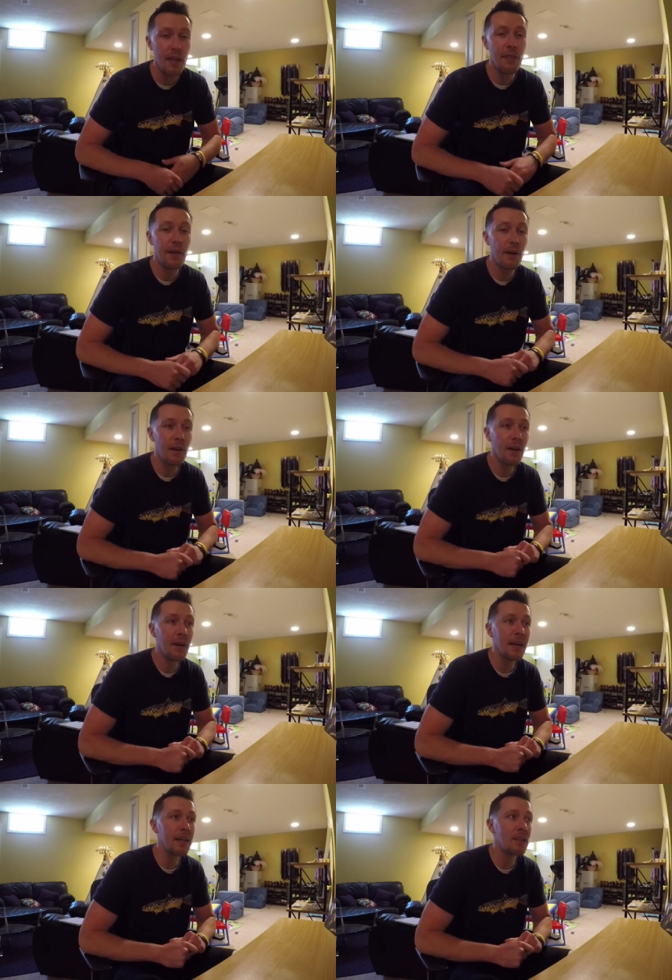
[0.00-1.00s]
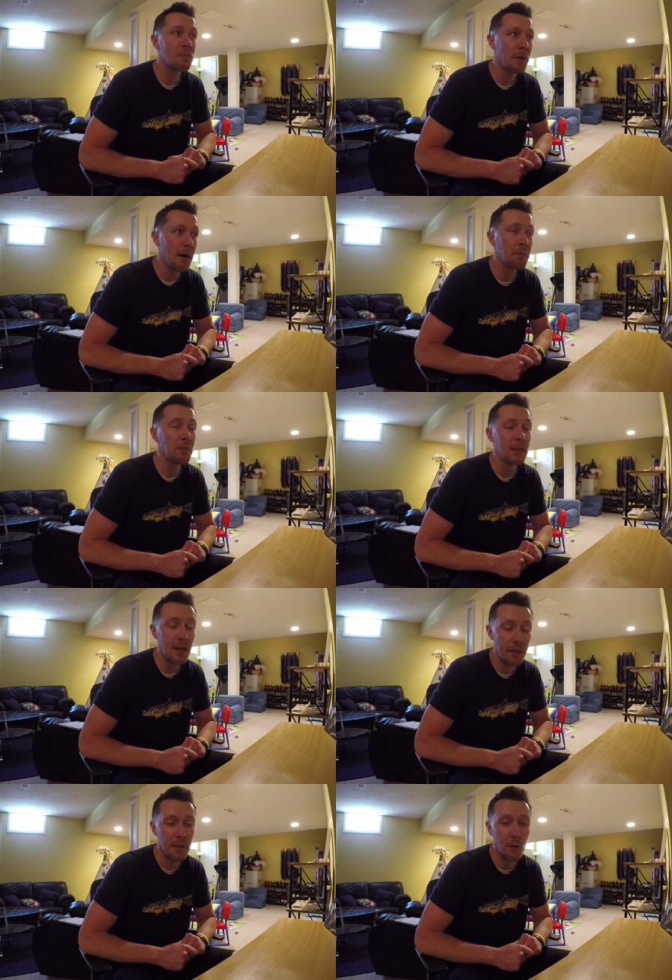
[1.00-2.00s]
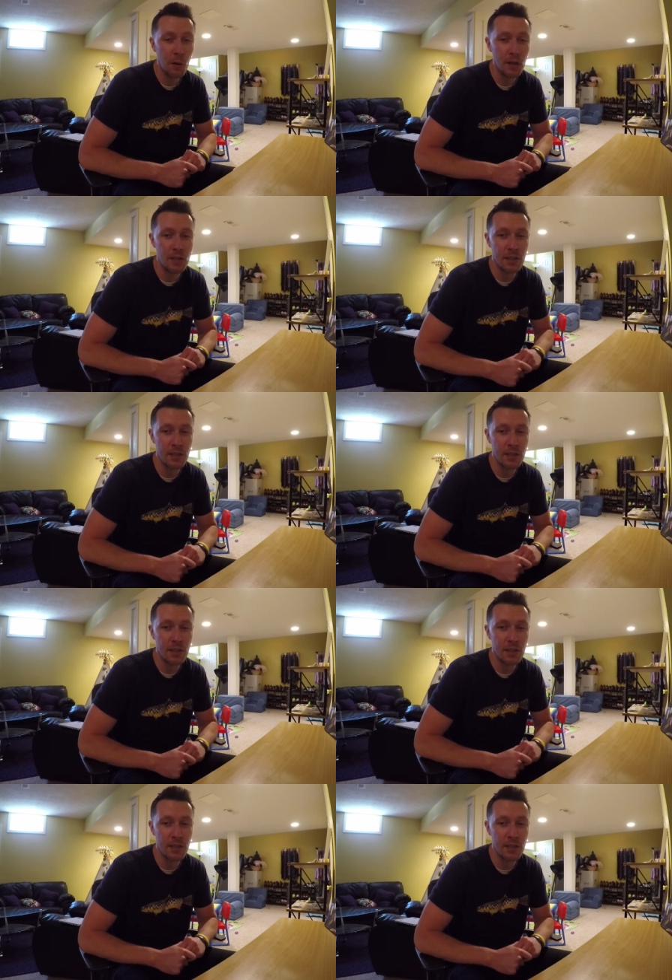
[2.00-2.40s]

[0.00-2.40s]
there is probably nothing worse